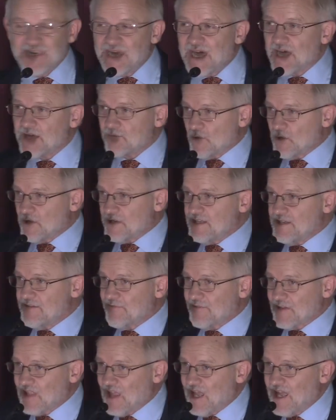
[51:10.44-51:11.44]
that will
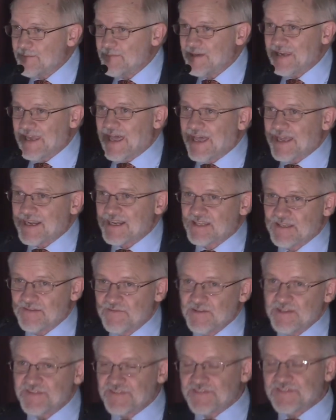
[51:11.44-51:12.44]
give climate
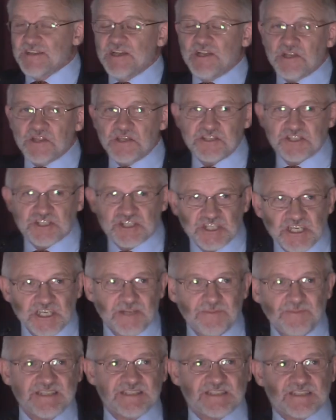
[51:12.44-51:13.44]
activists
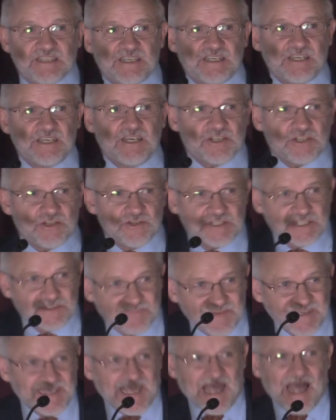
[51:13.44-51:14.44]
legitimacy to
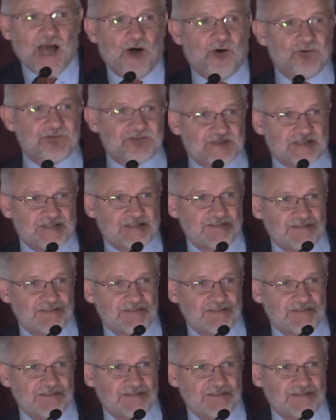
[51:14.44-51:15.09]
speak out.